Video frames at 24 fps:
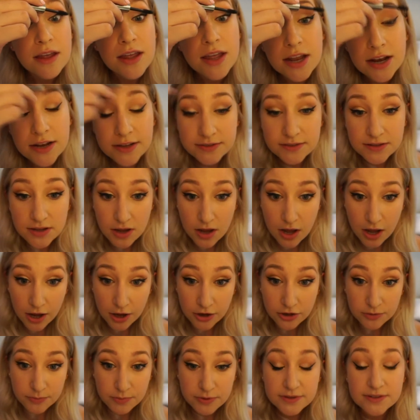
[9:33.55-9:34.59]
it is
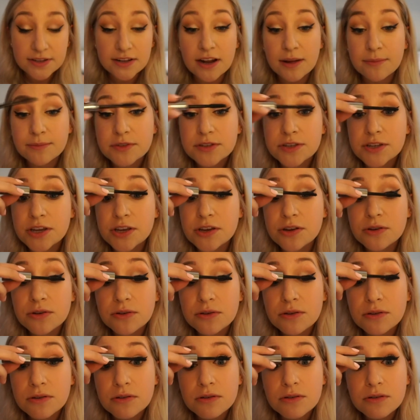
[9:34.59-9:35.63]
100% up to you